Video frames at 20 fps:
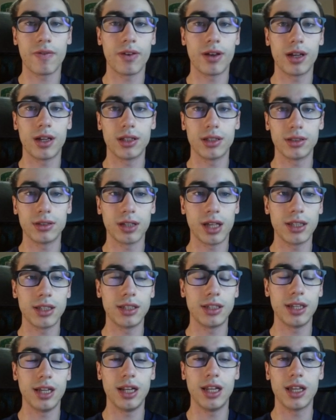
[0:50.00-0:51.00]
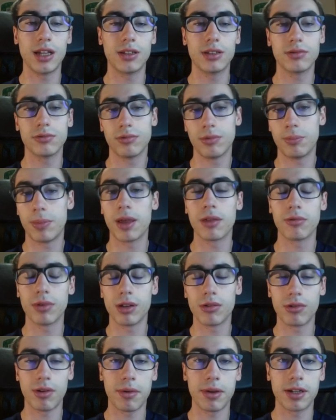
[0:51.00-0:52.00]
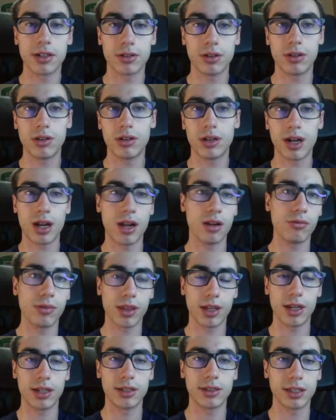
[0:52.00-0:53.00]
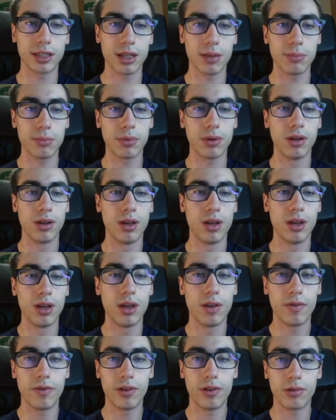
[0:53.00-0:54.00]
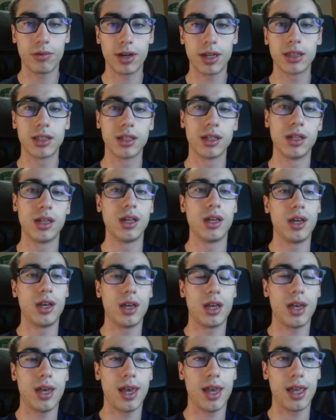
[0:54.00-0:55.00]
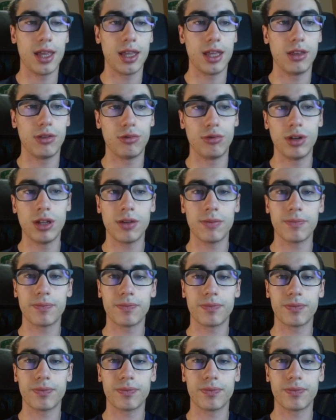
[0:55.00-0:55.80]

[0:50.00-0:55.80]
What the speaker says: have a Sicilian, but with reverse color and with an extra tempo for white. g3,